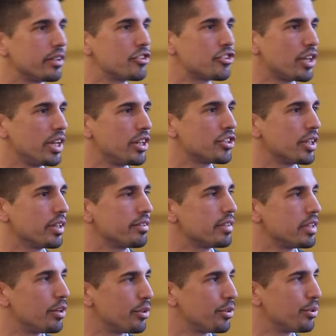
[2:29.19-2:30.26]
exchanging
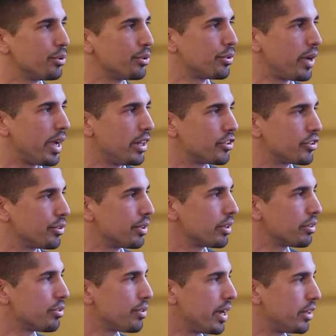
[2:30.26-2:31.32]
CO2
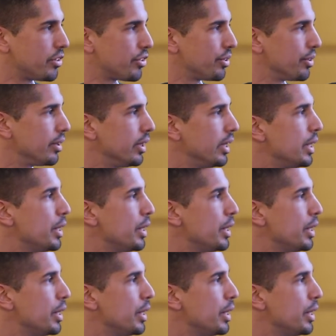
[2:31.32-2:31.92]
to H2.